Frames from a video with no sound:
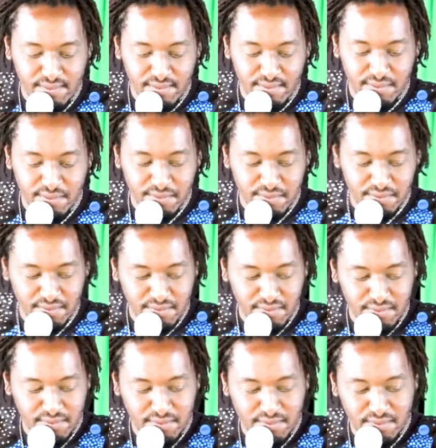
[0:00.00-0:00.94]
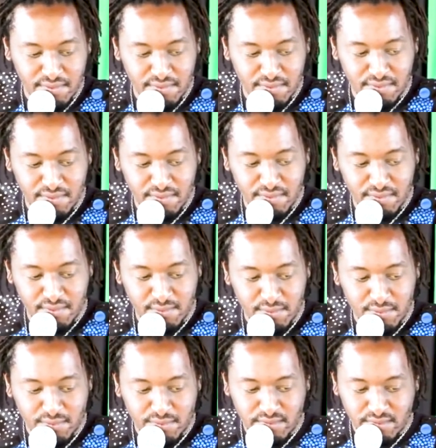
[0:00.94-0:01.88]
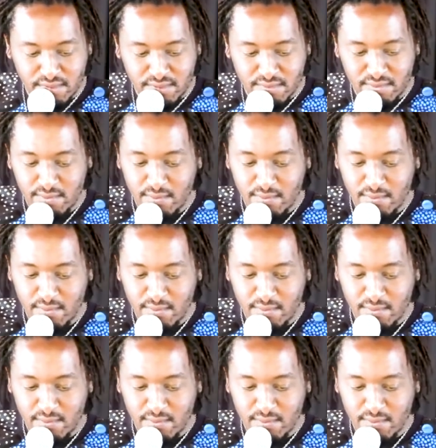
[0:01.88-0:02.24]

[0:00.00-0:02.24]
No one is speaking in this clip.